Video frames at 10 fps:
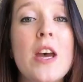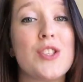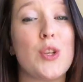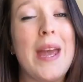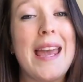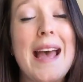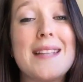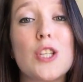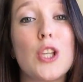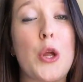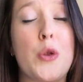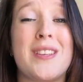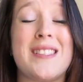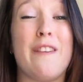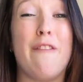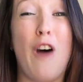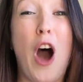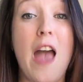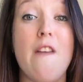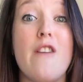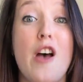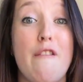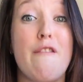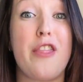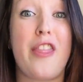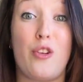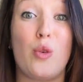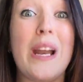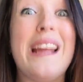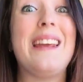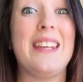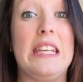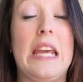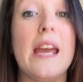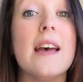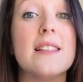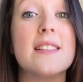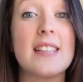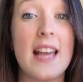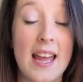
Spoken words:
So he has to learn to survive for 3 years.